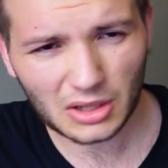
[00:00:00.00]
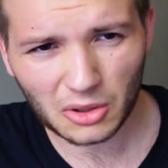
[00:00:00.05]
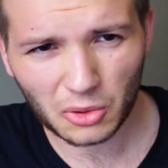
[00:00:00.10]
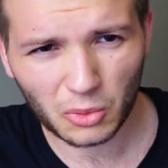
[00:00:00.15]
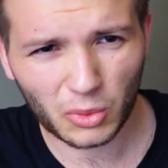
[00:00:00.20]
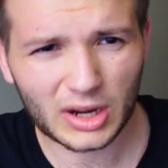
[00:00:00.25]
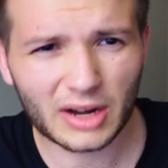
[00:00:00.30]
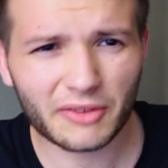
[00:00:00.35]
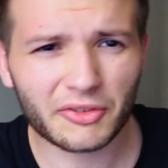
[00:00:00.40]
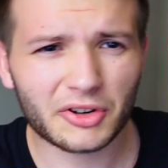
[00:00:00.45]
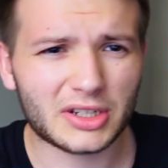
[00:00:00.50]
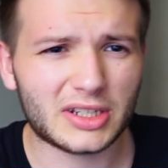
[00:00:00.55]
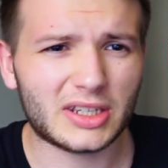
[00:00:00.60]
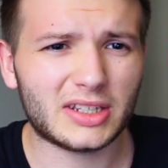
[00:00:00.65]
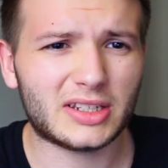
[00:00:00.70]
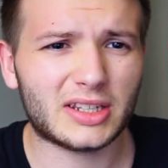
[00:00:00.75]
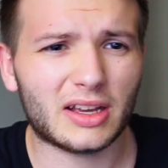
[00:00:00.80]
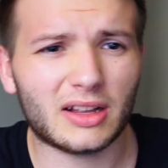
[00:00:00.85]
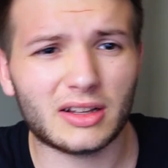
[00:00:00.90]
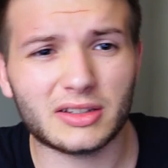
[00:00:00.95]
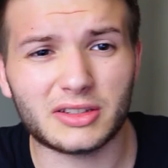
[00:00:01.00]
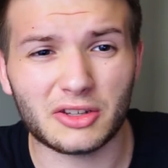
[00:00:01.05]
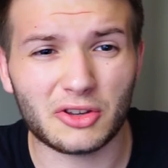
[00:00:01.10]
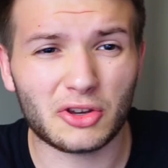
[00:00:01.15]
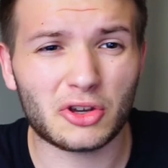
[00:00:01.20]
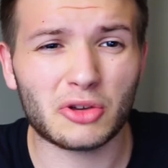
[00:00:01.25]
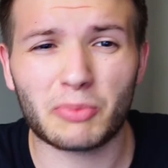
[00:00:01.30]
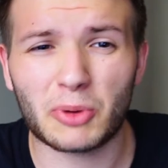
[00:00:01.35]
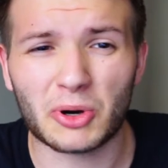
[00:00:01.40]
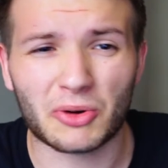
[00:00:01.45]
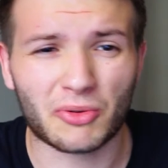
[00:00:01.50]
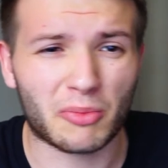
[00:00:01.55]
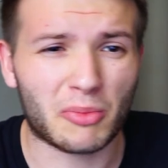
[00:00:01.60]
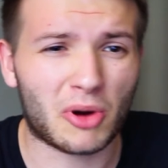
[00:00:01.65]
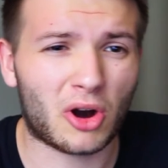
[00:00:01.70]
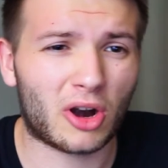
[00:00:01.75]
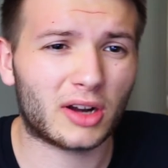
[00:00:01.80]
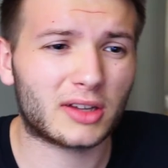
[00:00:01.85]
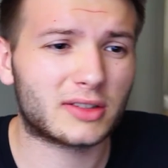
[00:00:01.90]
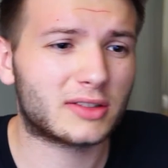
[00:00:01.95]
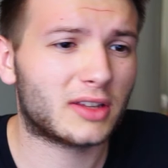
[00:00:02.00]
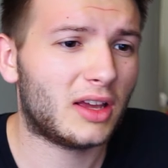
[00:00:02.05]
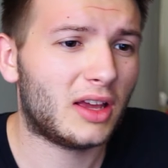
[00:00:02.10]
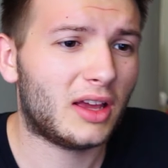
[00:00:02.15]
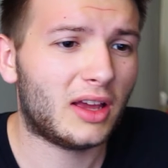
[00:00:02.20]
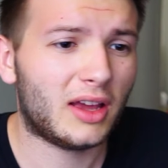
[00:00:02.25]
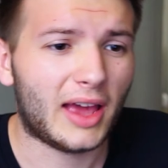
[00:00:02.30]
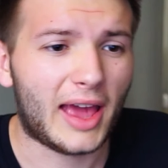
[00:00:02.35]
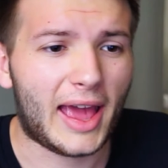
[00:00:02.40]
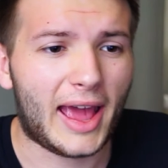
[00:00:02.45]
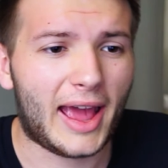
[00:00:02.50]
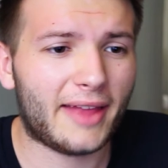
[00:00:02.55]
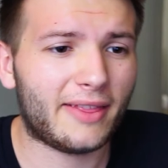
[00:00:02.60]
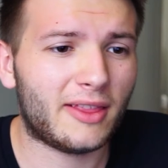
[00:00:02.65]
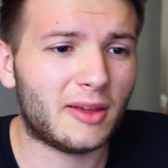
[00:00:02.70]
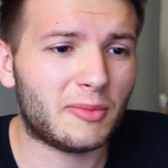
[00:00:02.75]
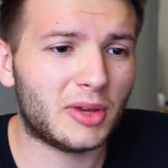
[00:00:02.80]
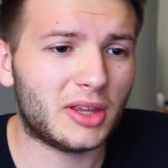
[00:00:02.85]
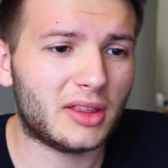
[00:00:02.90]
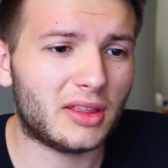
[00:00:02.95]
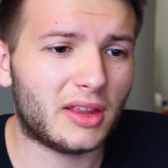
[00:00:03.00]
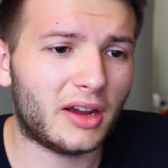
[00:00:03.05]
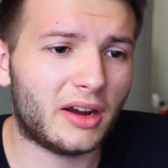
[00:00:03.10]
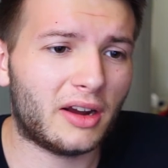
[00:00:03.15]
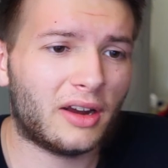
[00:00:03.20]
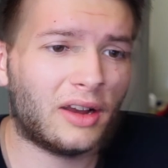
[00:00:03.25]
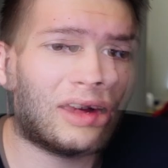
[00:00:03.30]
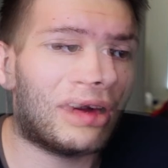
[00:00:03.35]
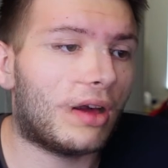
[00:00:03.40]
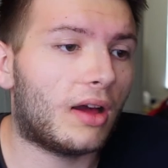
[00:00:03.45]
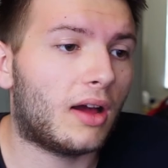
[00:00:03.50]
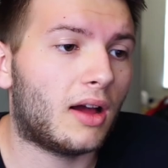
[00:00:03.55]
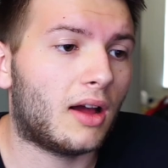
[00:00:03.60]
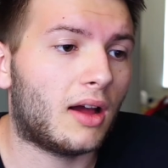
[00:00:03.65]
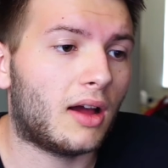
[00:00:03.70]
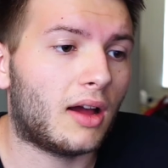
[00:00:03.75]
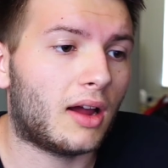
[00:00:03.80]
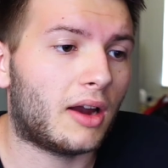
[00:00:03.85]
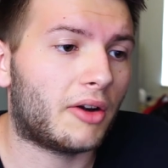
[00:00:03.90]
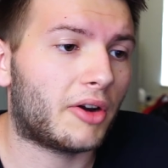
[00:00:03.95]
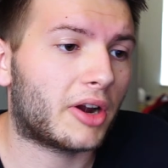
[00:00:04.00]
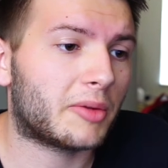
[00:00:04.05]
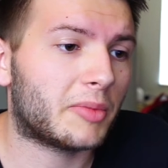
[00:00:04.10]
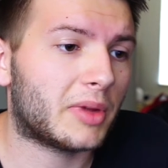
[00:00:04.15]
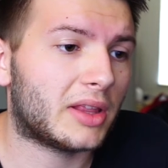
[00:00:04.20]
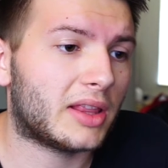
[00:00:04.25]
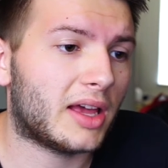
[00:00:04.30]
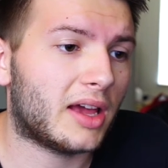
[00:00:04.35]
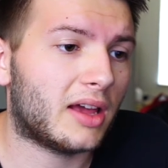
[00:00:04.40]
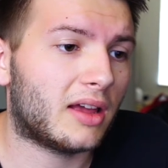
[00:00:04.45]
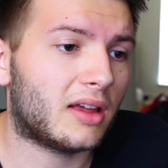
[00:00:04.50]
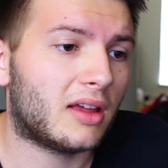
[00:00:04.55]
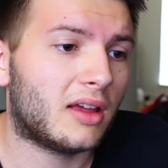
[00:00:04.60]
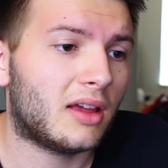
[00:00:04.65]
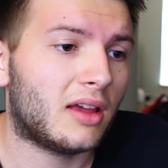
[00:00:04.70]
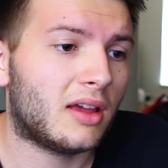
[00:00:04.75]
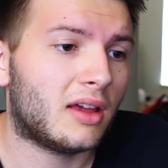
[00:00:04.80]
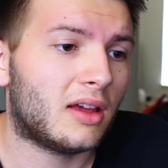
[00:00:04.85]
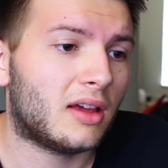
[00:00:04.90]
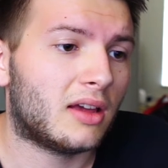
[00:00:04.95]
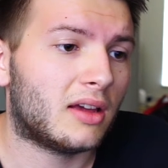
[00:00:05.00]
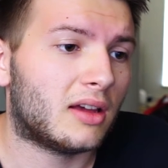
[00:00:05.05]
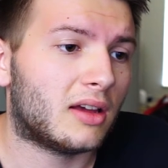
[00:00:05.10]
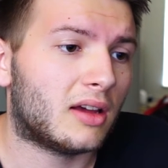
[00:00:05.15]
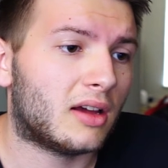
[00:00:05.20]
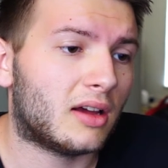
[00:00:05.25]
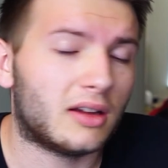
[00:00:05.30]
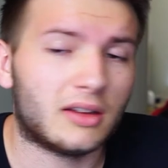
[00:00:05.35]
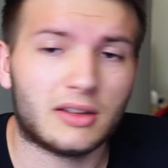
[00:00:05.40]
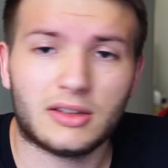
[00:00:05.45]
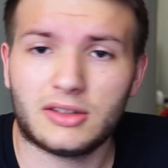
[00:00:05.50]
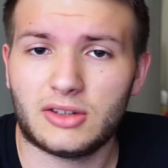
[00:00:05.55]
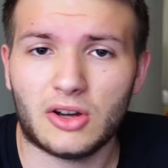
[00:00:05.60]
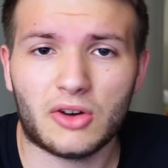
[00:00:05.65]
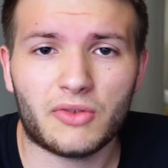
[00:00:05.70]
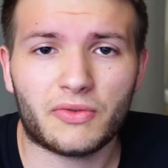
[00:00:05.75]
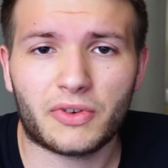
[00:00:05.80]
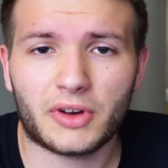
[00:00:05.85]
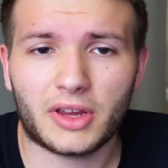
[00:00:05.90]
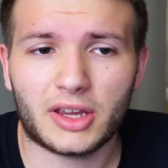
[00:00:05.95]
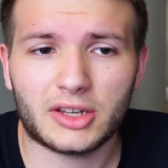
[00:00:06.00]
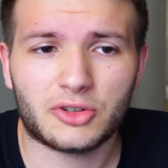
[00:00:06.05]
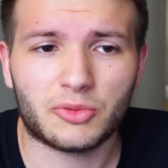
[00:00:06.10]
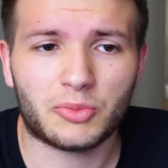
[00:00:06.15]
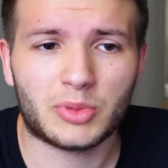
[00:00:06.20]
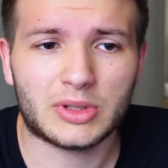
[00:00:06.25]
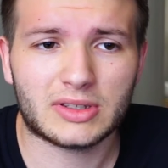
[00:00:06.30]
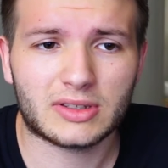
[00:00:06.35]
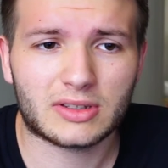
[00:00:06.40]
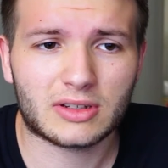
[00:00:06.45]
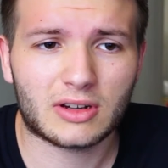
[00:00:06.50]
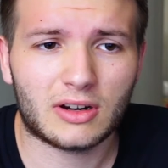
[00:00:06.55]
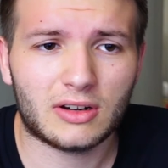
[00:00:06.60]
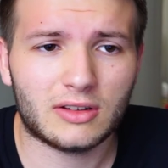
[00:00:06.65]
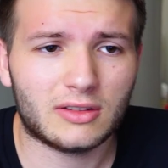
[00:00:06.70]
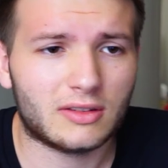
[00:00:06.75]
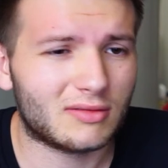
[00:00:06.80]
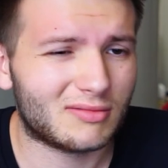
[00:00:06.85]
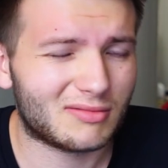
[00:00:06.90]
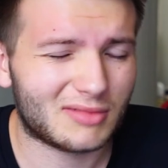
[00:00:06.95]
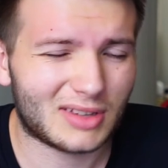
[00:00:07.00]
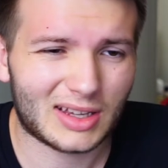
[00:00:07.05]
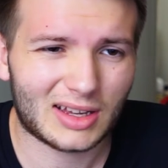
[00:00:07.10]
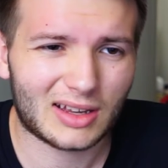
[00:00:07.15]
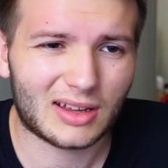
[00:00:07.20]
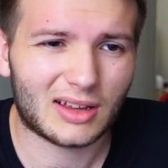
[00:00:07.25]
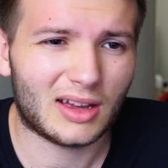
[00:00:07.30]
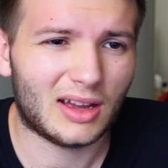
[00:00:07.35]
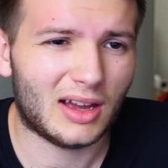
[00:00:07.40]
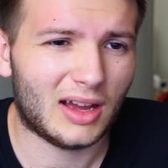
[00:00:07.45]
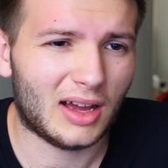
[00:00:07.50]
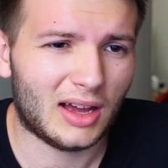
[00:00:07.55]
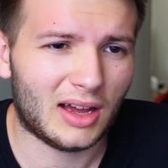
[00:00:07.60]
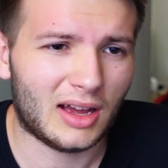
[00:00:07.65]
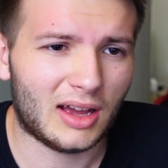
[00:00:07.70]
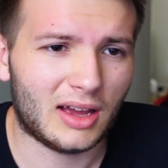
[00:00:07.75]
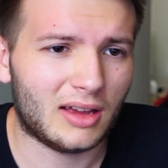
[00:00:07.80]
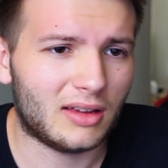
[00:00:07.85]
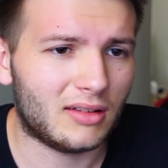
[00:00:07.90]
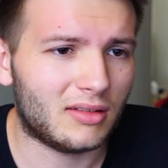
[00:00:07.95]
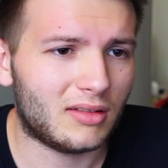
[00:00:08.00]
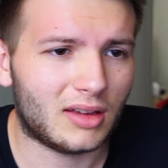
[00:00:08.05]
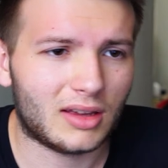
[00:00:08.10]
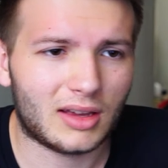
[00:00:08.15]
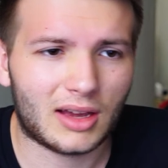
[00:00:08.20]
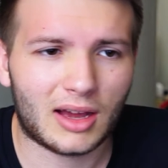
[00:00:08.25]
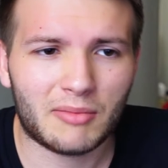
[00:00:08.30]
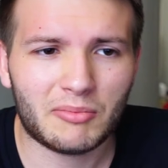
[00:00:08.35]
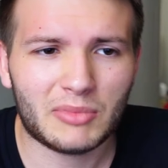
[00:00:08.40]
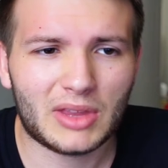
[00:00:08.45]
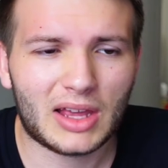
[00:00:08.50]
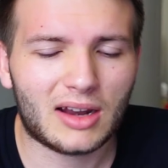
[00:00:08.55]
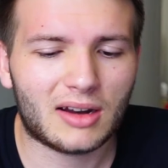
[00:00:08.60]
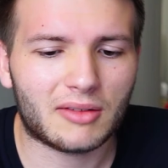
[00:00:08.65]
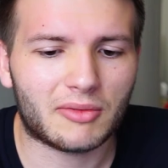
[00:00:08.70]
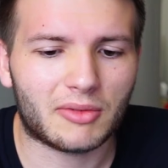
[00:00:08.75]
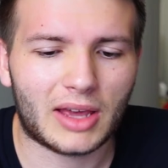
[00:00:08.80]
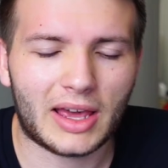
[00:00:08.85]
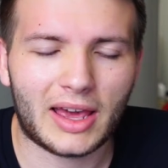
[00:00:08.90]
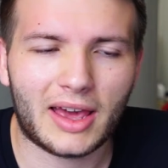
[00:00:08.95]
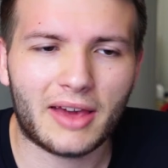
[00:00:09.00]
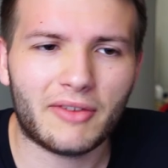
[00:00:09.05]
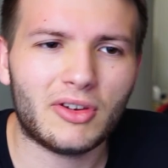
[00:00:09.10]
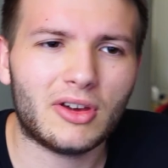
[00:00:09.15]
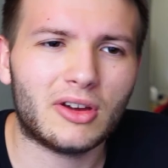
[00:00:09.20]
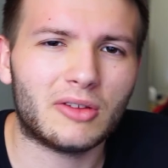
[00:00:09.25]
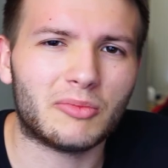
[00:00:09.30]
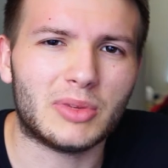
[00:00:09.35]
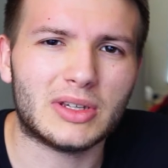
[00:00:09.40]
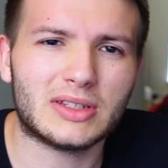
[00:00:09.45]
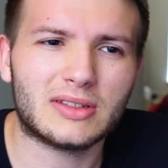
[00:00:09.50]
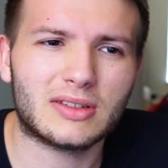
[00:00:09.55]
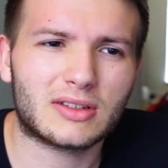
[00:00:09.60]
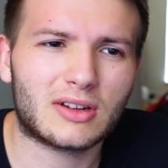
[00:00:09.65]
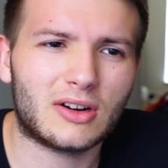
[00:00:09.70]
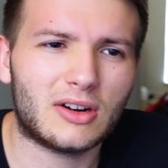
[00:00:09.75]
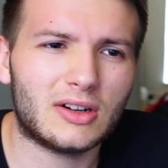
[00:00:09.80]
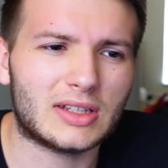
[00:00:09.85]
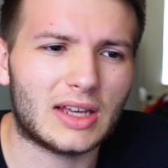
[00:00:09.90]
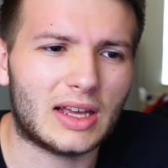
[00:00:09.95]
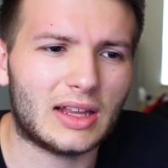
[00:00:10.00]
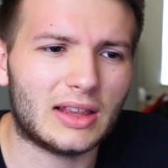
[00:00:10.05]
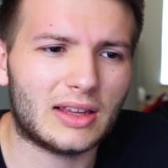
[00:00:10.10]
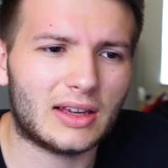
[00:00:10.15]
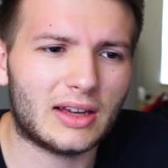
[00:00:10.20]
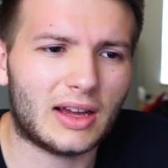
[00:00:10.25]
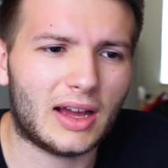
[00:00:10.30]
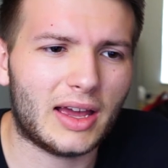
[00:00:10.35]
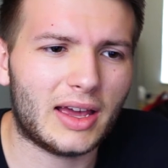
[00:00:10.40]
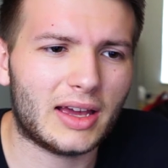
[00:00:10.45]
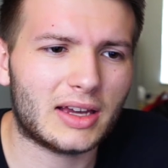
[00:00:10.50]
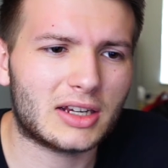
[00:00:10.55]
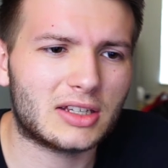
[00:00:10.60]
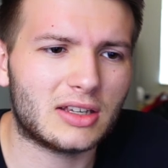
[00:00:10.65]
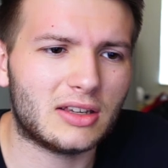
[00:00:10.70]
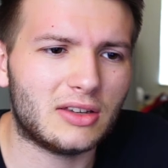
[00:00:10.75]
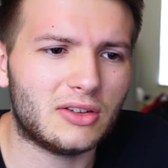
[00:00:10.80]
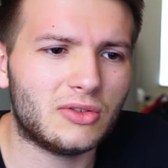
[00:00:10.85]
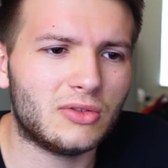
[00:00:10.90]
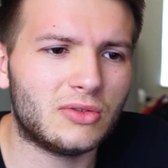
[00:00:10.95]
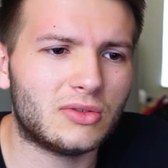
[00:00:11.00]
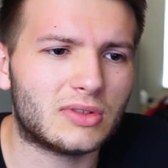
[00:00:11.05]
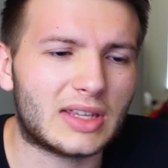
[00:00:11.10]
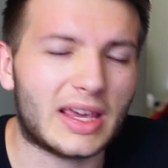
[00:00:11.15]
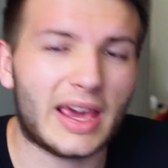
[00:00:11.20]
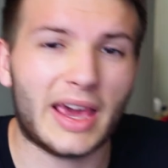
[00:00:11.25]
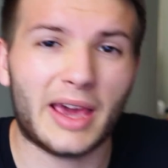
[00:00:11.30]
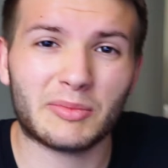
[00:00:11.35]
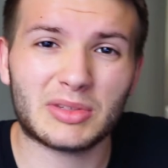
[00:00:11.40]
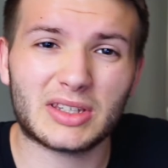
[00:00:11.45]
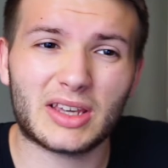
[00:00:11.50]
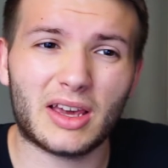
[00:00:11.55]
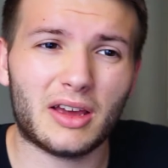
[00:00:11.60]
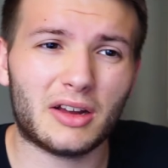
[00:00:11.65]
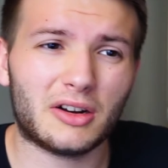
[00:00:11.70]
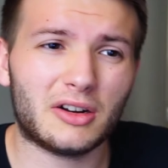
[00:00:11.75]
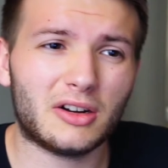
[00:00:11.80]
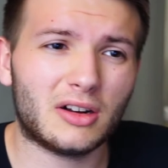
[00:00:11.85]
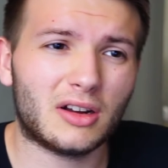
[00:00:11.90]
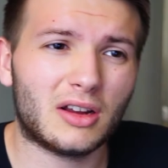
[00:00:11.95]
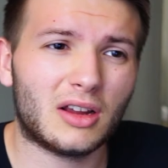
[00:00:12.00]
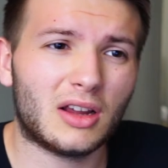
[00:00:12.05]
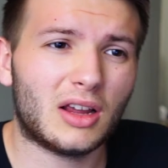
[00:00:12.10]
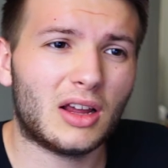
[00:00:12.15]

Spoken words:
Whatever details, and you can put remarks, add them in there. I recommend that. Don't forget your business cards. I'm not a heavy on business cards. I actually used Cam Scanner.